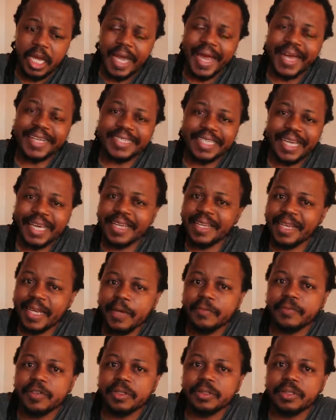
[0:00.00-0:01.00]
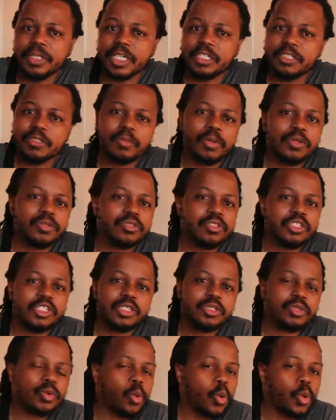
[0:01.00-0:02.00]
at A level, as opposed to
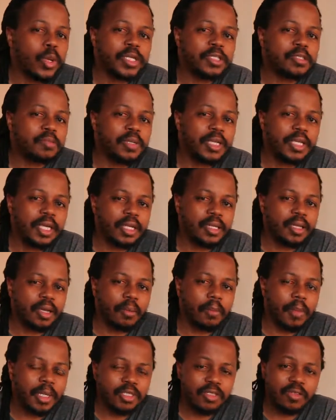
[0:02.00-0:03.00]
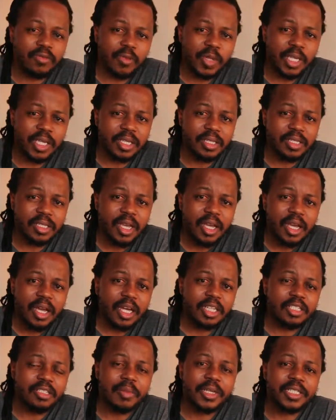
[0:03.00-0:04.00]
just always be getting a bunch of wickets
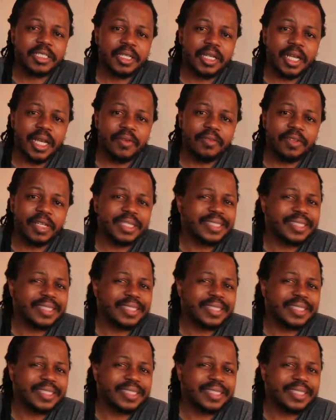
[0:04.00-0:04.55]
at domestic level.